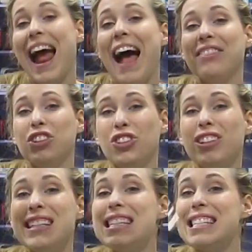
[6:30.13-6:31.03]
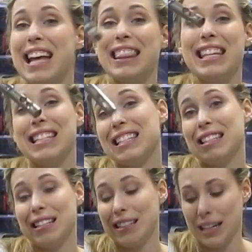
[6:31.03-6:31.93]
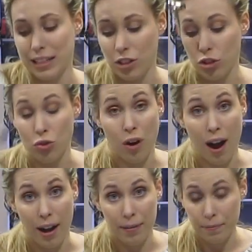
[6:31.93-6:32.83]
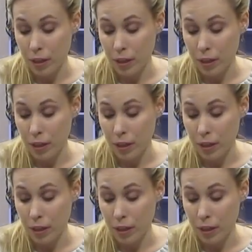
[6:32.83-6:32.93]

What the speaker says: and then you're gonna set this to the side to dry.